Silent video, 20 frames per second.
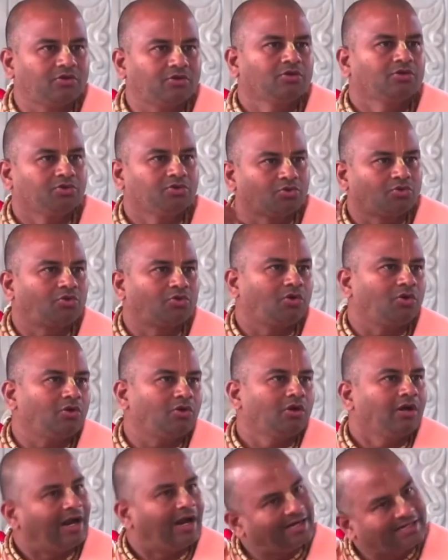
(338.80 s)
in you, you
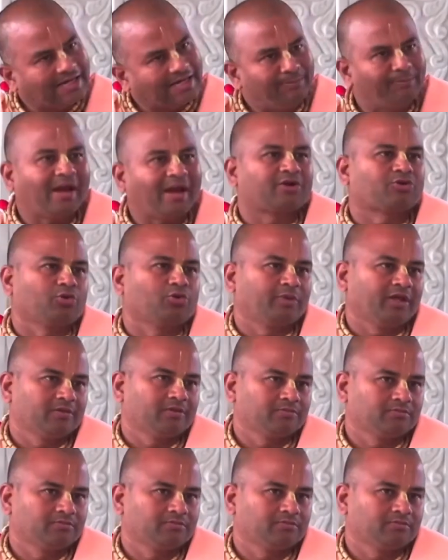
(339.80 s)
go and come back to